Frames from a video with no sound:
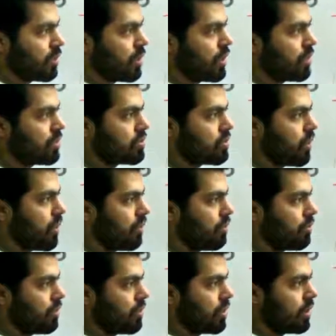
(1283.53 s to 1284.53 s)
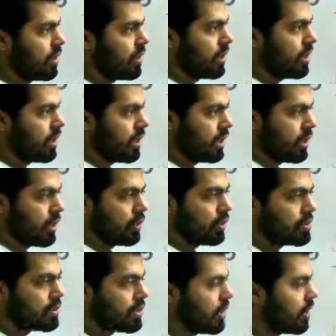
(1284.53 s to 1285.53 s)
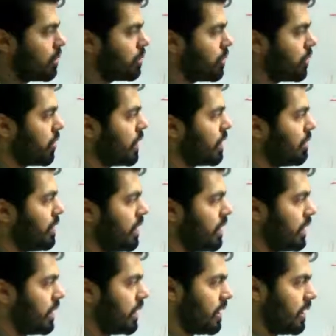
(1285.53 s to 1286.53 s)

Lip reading: going to solve in Newton's law up to your level,